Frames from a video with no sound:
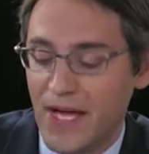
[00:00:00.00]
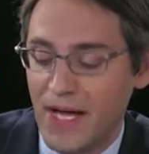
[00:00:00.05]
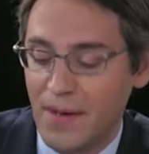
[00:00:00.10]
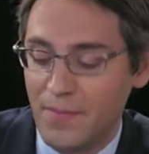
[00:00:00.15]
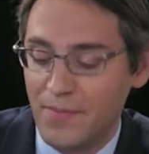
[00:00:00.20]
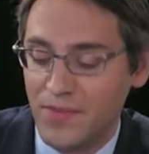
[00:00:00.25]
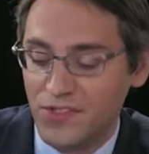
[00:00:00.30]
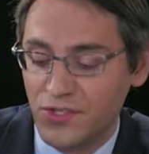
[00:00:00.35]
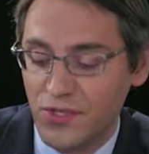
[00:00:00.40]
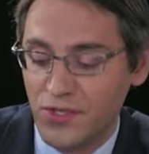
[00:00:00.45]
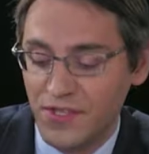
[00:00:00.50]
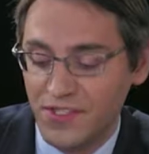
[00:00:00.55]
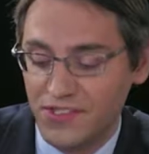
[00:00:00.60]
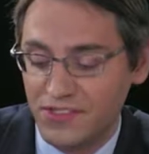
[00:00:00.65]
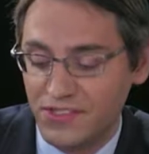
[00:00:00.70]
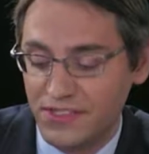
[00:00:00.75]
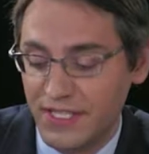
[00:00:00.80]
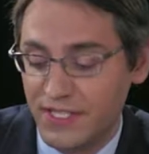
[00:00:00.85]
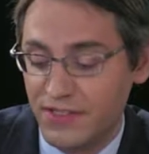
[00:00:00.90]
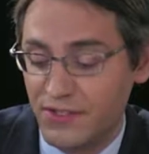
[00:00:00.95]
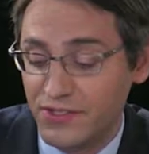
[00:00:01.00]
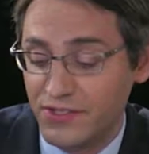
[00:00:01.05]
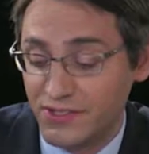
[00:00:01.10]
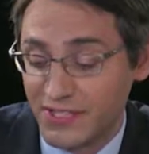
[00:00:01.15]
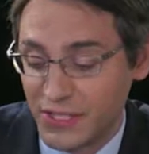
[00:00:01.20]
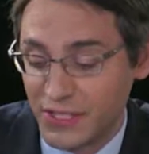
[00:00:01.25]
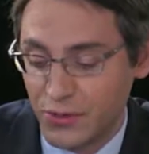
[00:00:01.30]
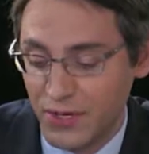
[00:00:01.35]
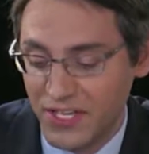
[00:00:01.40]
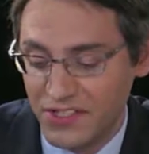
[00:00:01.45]
So this is an
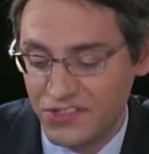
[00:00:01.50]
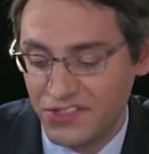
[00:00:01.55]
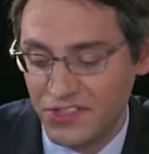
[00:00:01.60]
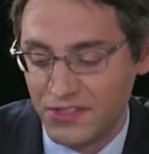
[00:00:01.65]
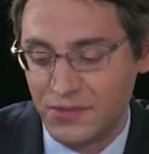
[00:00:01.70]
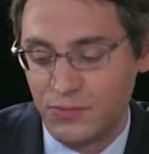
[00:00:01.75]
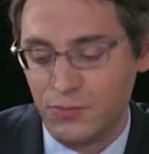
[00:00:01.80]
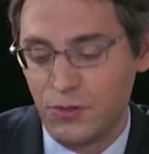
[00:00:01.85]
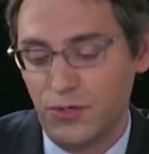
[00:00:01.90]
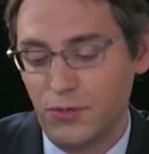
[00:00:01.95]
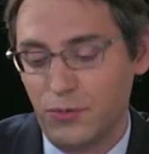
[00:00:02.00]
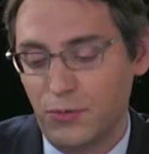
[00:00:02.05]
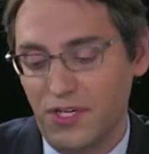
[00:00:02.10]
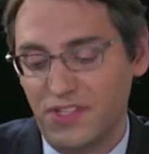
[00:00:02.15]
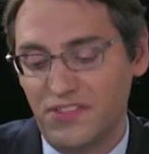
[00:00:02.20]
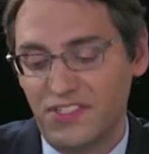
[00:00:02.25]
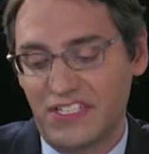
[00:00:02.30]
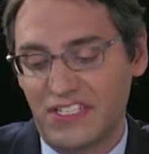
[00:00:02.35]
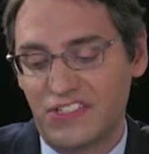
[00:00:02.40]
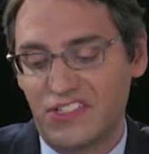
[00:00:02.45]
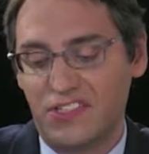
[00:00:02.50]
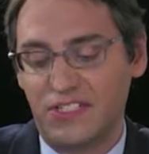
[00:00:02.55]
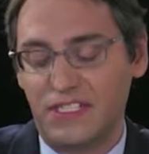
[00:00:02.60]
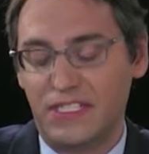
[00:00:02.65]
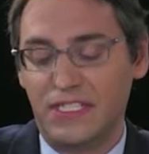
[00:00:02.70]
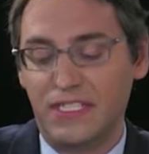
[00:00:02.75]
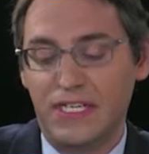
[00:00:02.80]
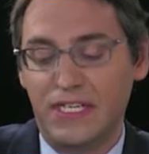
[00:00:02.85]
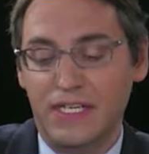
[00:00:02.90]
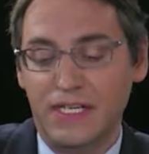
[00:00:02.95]
interesting question. What is
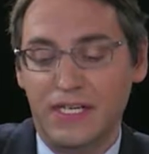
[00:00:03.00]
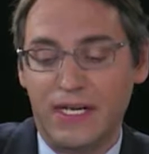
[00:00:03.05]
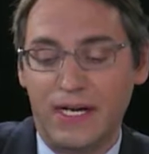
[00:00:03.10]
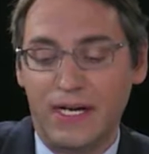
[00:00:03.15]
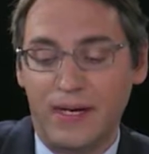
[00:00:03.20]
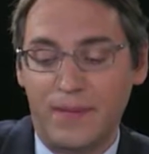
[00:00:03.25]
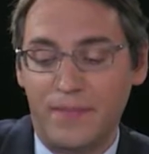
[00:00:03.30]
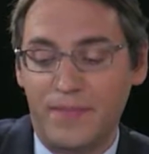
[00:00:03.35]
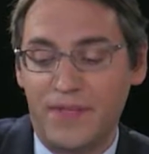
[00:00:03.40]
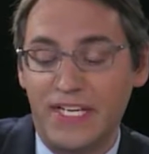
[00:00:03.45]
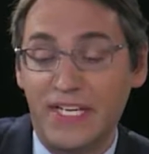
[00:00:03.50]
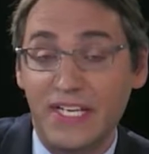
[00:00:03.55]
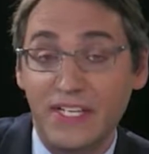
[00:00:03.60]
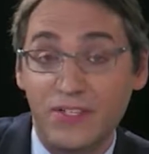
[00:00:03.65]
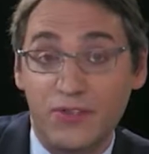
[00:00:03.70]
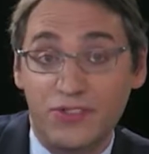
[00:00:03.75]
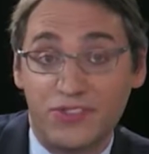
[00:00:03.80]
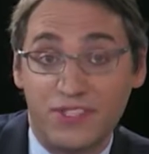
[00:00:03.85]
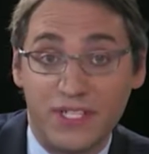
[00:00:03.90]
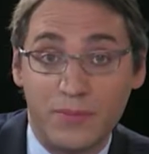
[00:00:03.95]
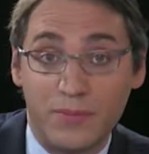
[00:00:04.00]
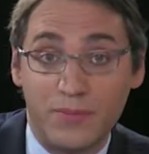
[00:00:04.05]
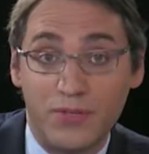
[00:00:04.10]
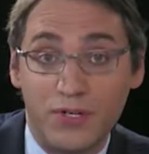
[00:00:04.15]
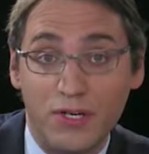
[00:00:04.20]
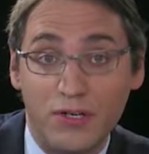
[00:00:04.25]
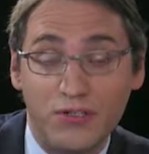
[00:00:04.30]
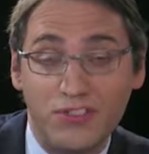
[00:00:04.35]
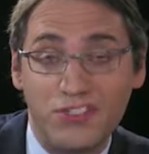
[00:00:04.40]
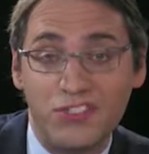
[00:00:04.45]
actually an interesting
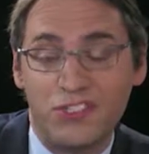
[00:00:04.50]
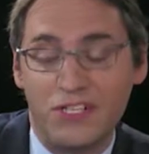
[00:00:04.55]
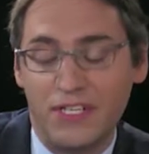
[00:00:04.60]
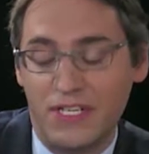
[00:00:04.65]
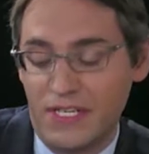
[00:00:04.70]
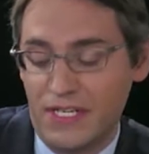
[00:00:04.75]
approach?